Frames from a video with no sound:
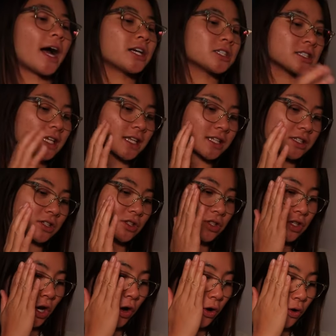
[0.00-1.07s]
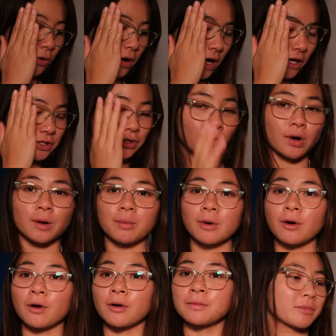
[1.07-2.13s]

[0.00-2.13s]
I just think this is so adorable.